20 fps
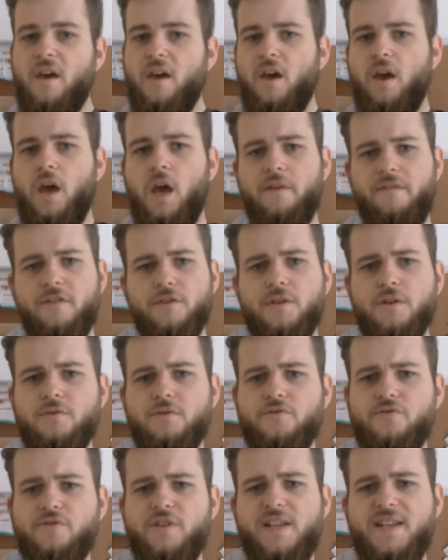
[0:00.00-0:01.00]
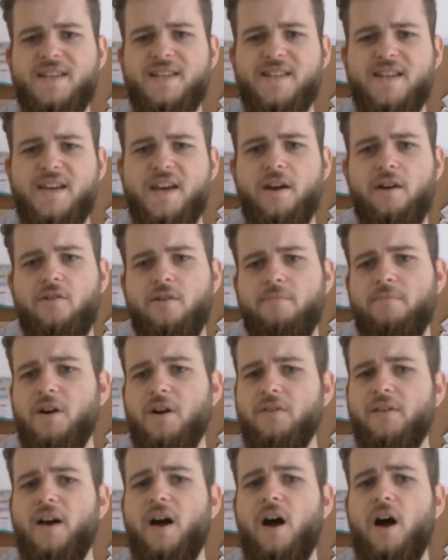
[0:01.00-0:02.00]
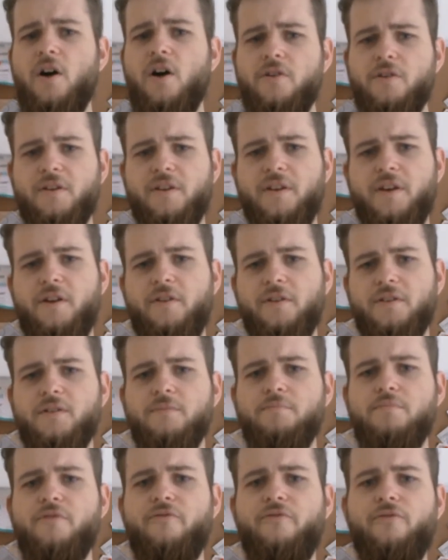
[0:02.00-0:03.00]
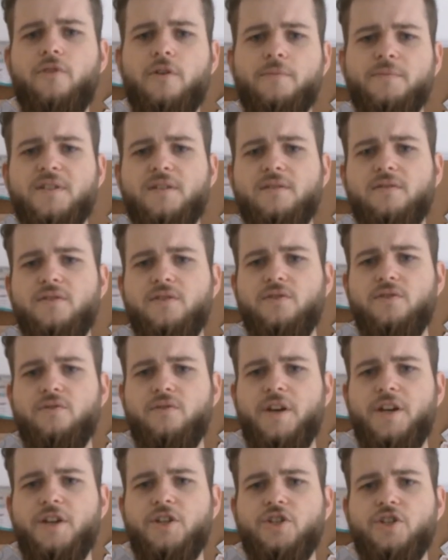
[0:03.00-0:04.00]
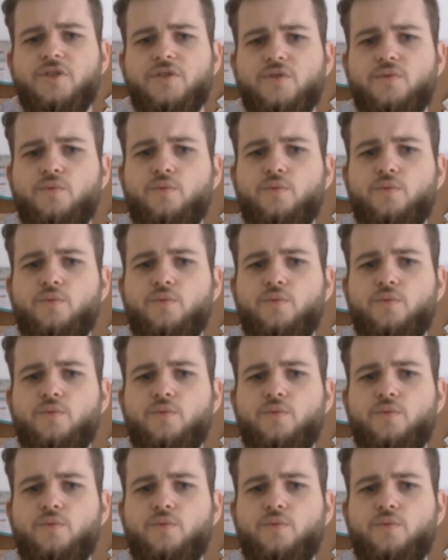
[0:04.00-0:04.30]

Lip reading: If you don't really care about how your character performs in situations